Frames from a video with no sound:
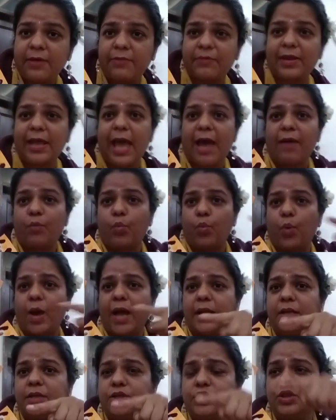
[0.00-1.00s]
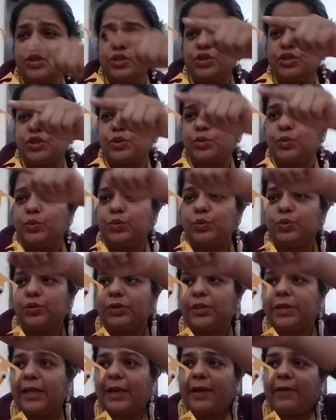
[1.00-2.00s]
We have 1, 2,
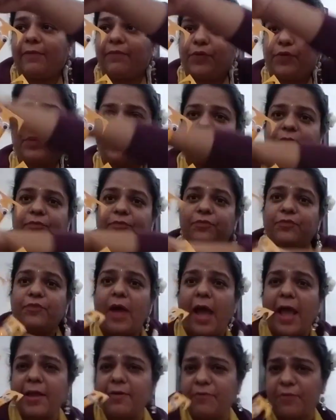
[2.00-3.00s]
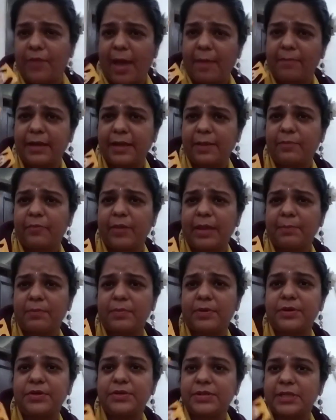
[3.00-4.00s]
3, 4, and 5 family
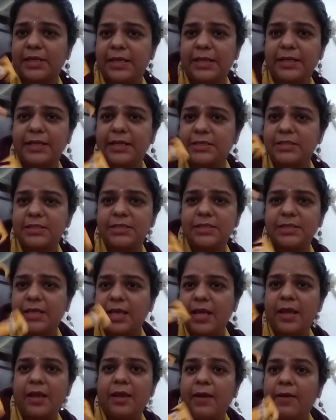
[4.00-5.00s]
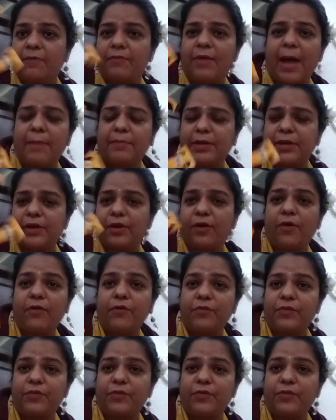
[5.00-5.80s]
members in this family of